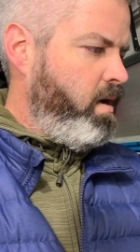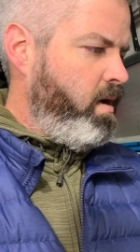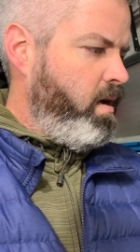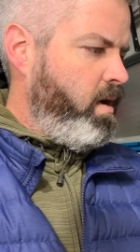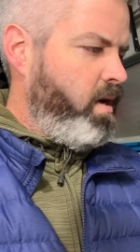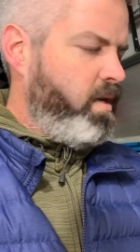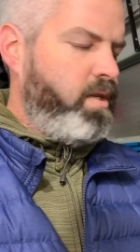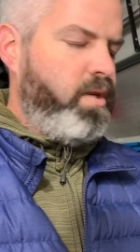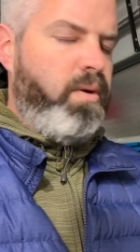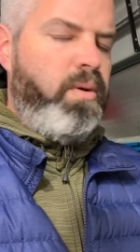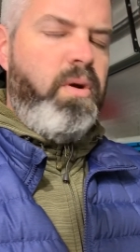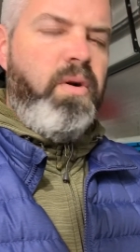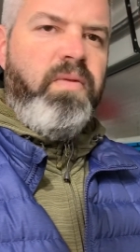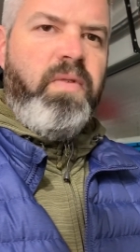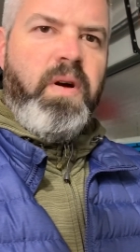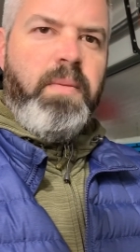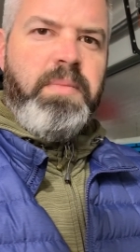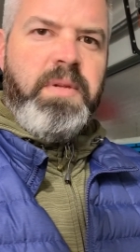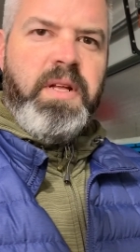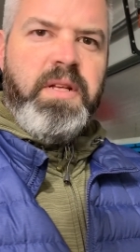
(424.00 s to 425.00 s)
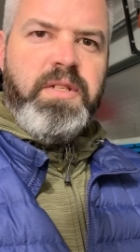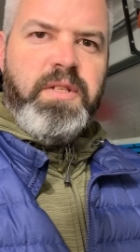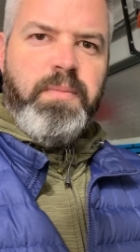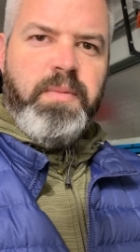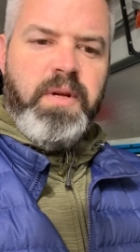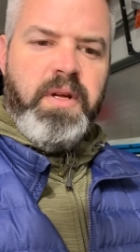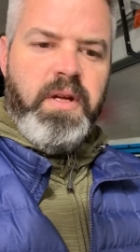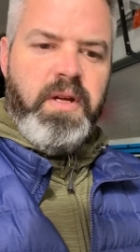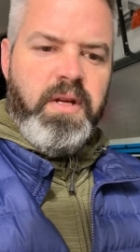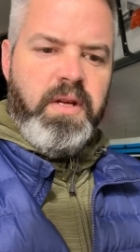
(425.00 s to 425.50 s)
don't know if updates will
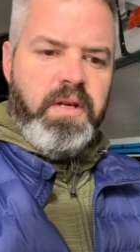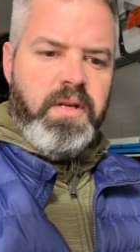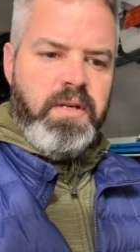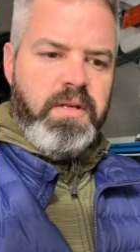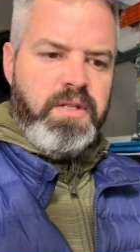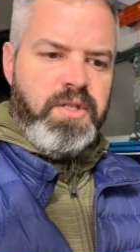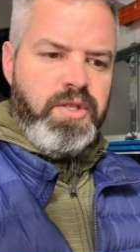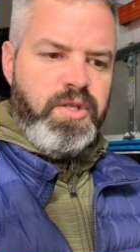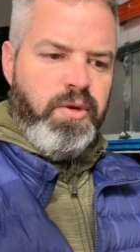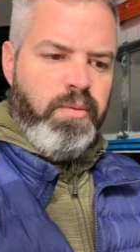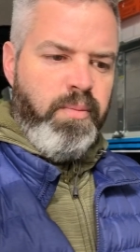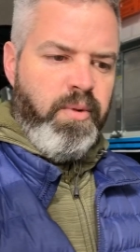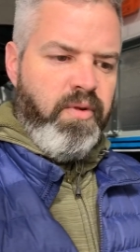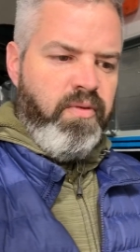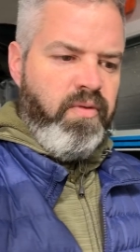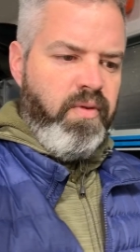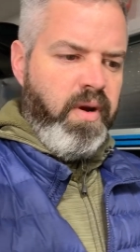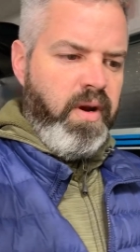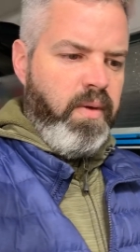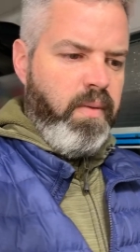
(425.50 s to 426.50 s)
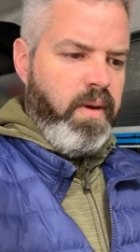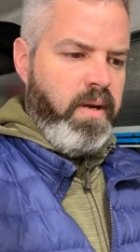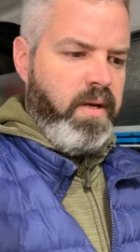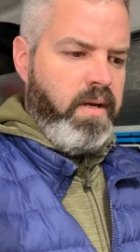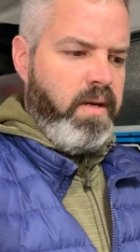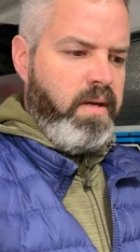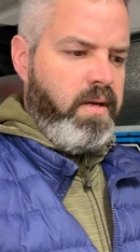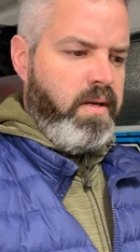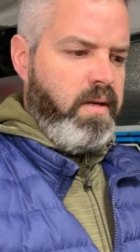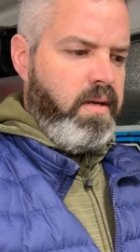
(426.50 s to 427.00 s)
be super frequent.
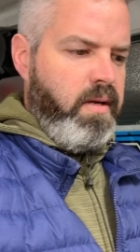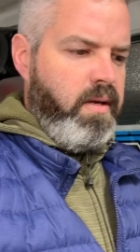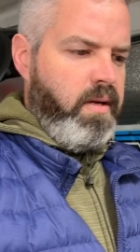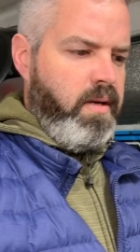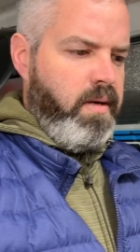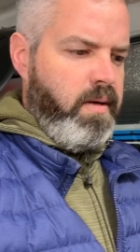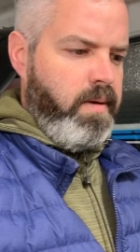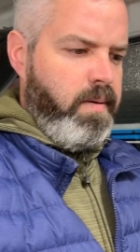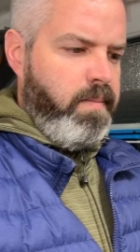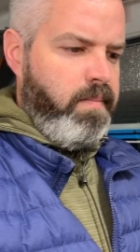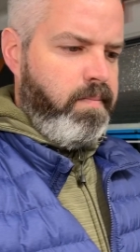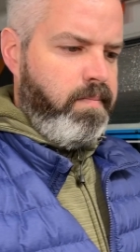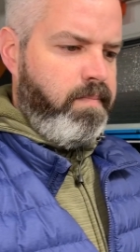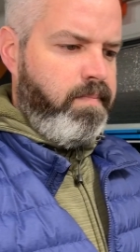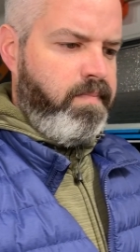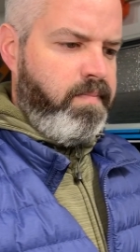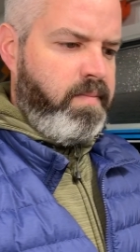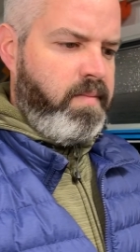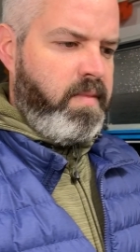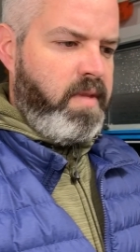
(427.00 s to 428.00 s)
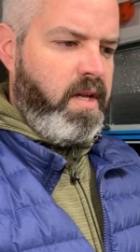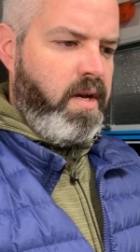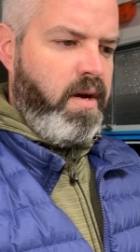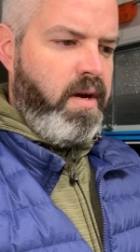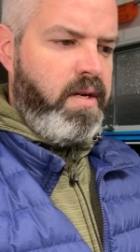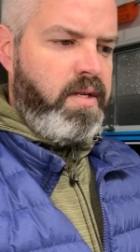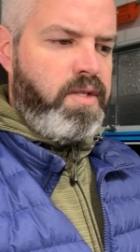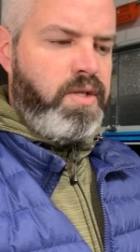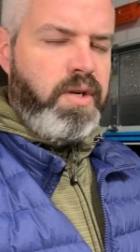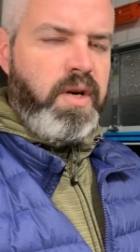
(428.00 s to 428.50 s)
I
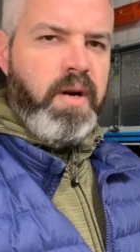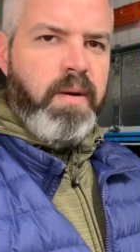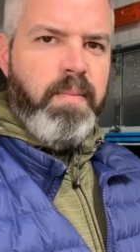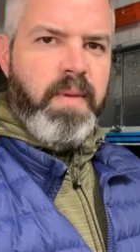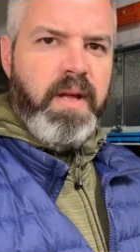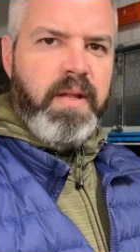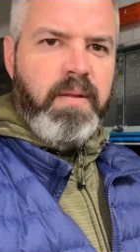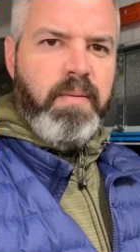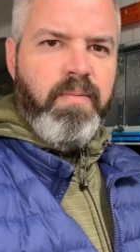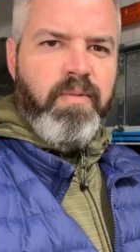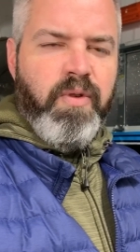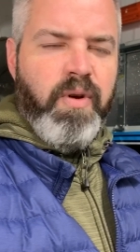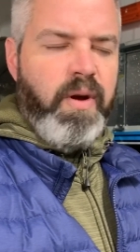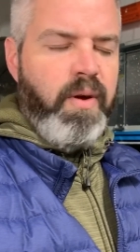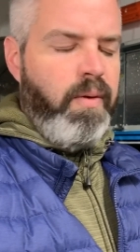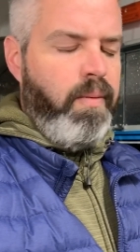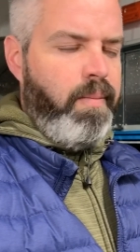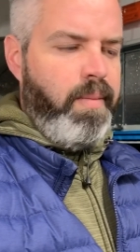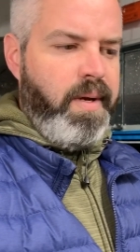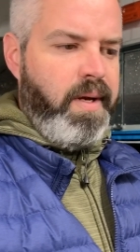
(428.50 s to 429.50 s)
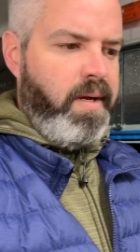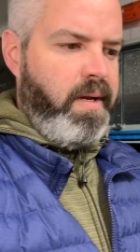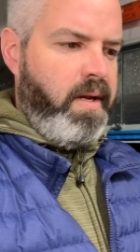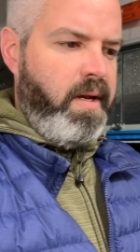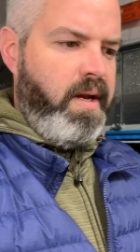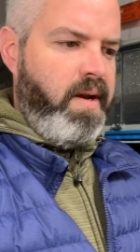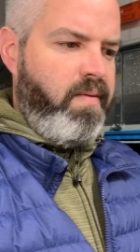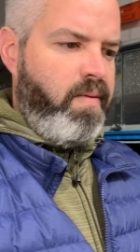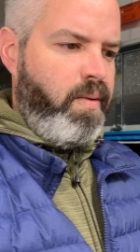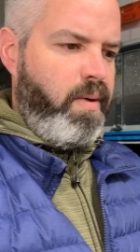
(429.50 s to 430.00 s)
always try to make them frequent, but it
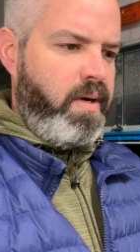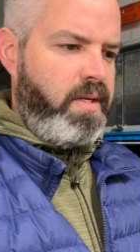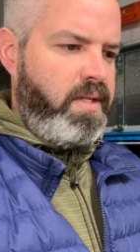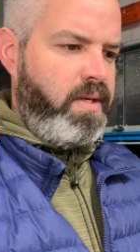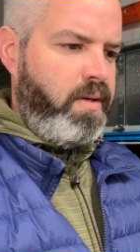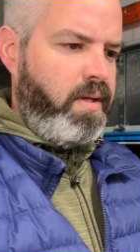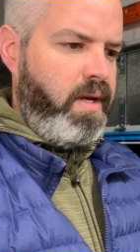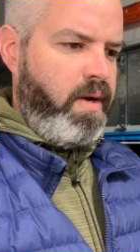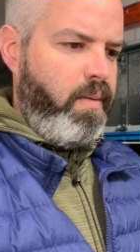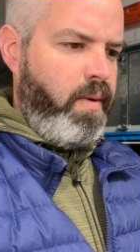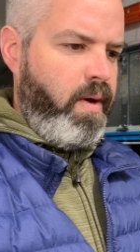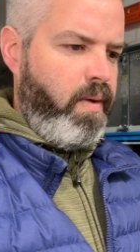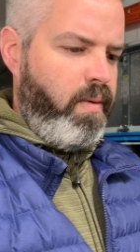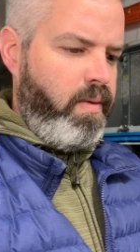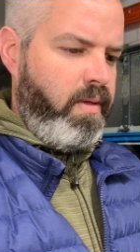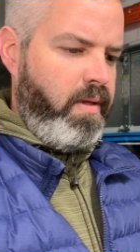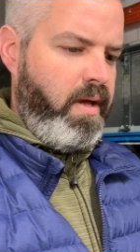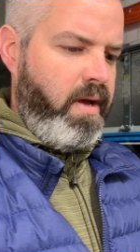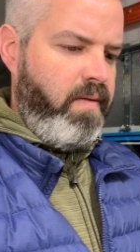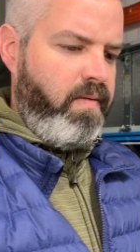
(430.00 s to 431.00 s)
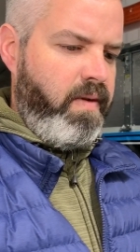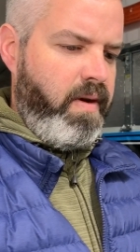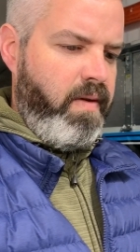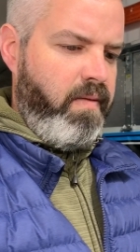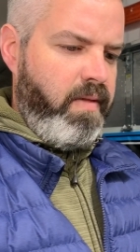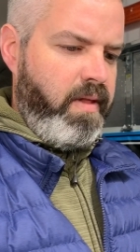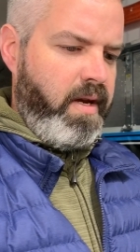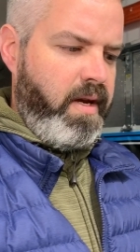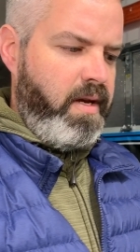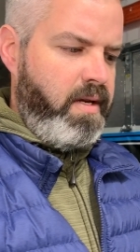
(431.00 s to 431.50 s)
never works out that way with life and
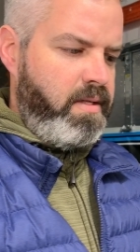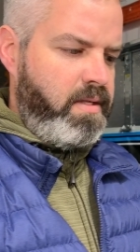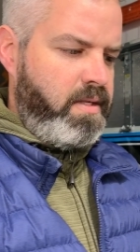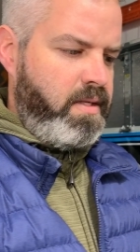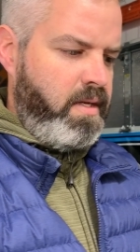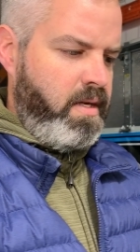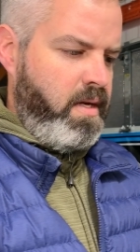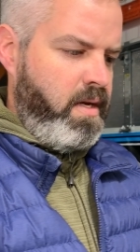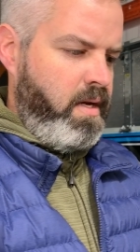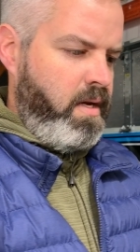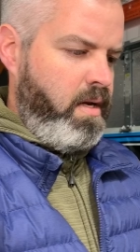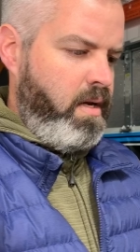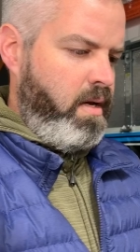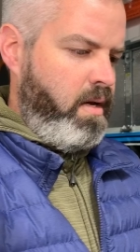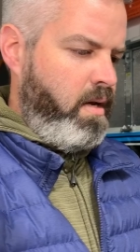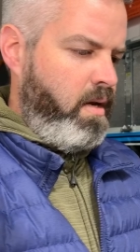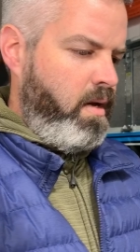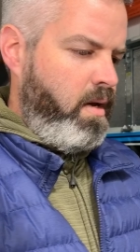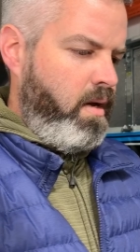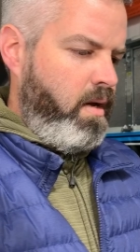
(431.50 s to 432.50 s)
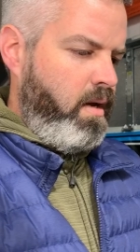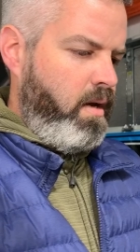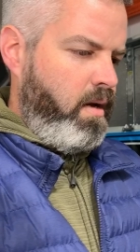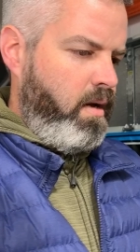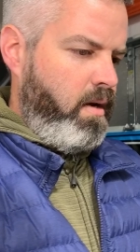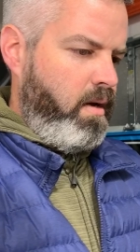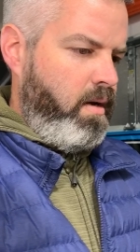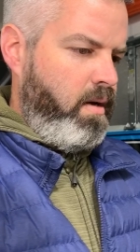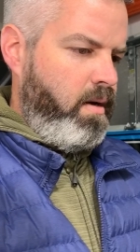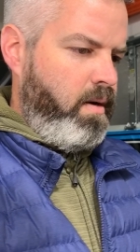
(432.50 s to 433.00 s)
everything else.
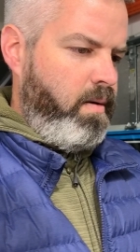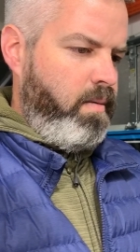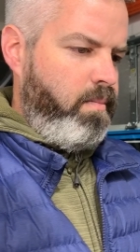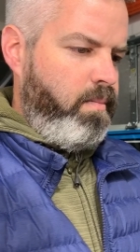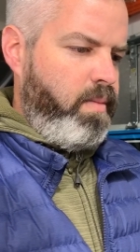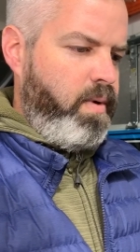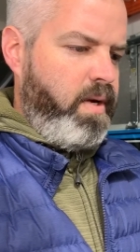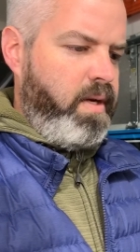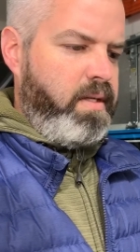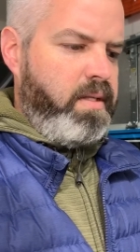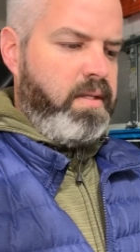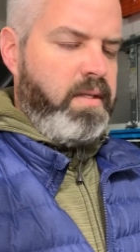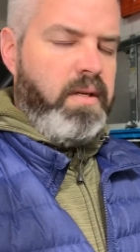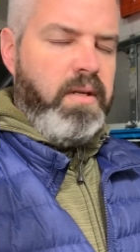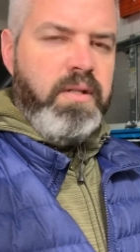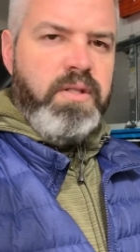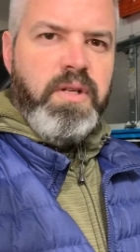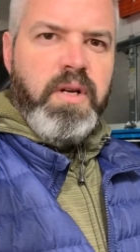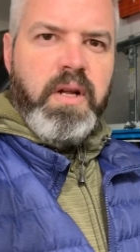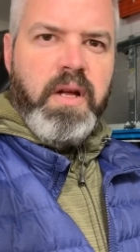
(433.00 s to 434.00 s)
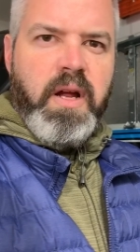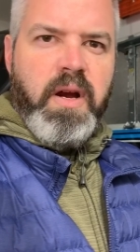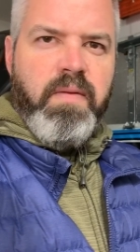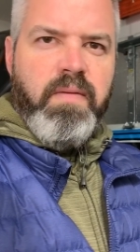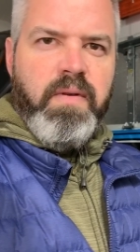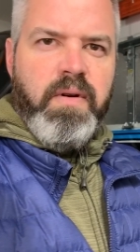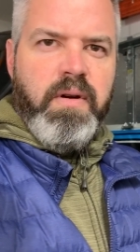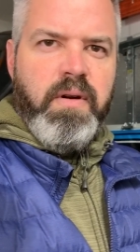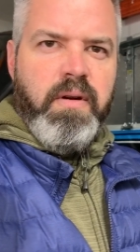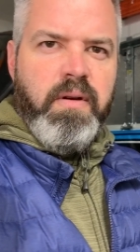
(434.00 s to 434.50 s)
But I'll try to
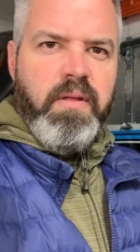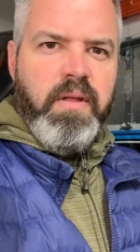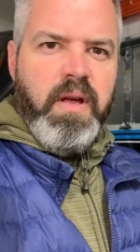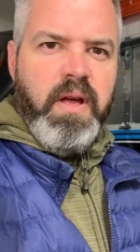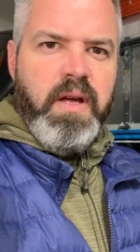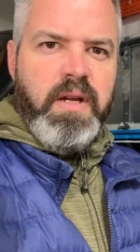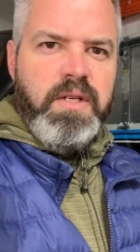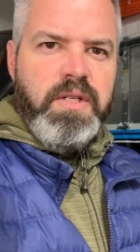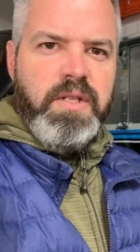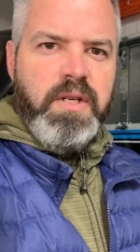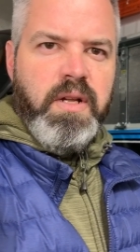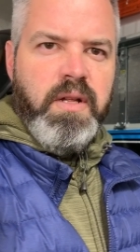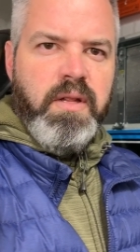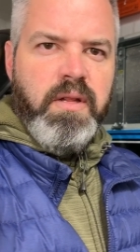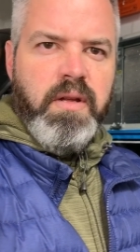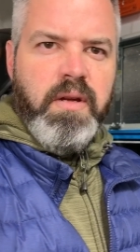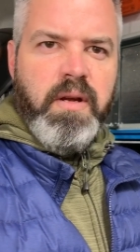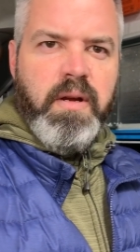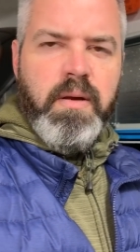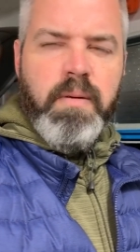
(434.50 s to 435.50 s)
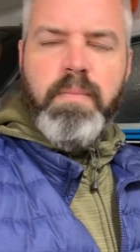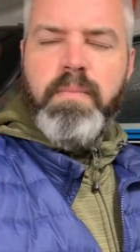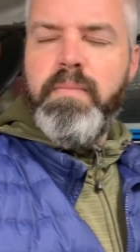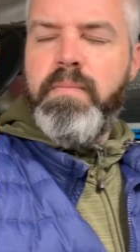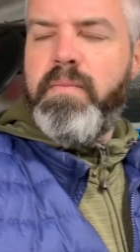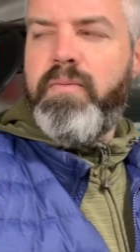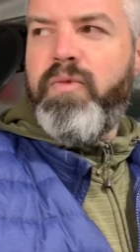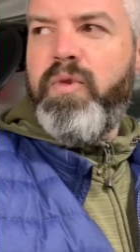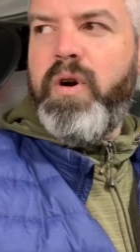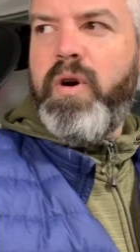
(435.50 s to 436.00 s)
cover the engine and the
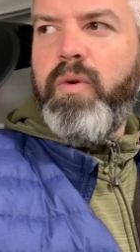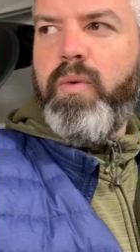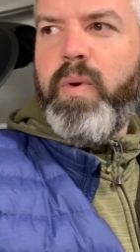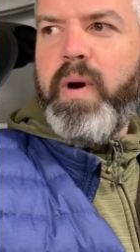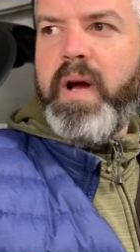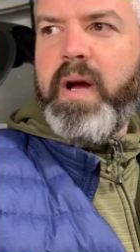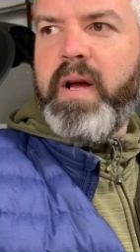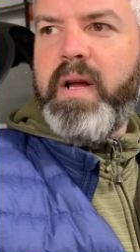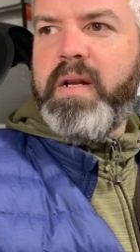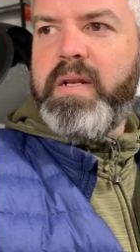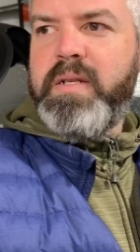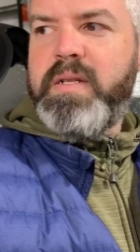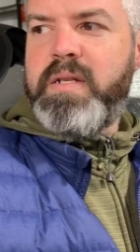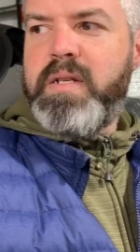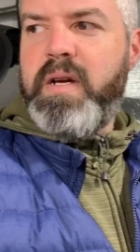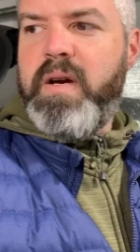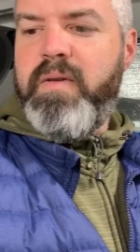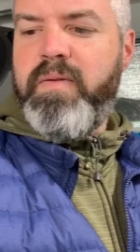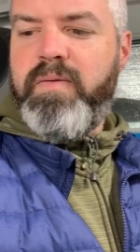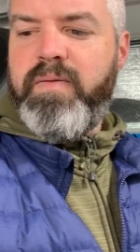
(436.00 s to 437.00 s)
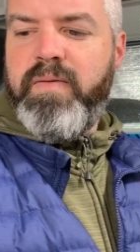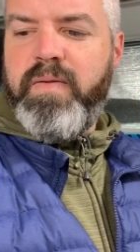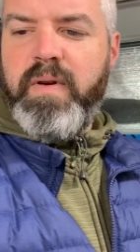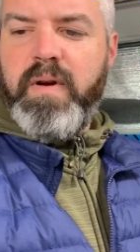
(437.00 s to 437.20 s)
rear wing and stuff